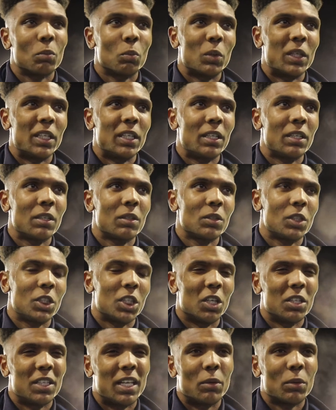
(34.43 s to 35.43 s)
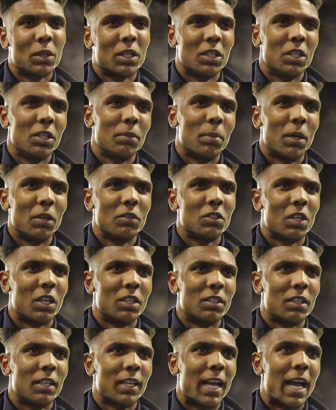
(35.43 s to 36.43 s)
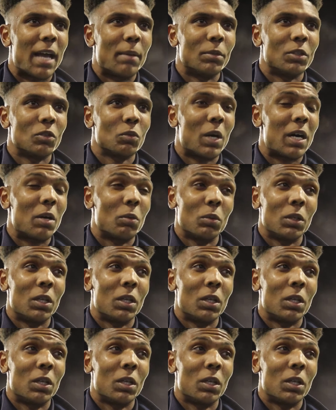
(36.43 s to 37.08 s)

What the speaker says: we showed that we can do both sides of the game as well.